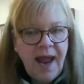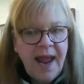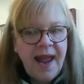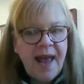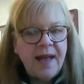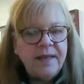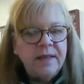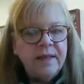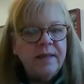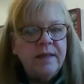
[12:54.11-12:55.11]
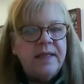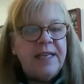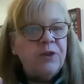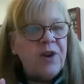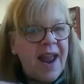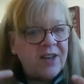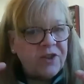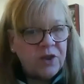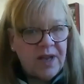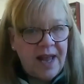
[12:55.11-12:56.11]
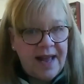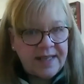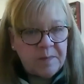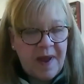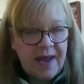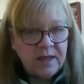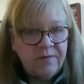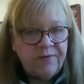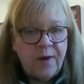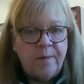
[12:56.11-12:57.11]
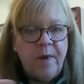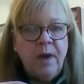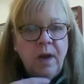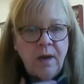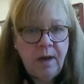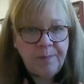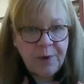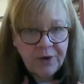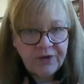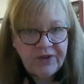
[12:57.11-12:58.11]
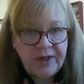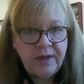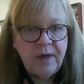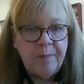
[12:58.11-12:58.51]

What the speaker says: And the international aspect from a person,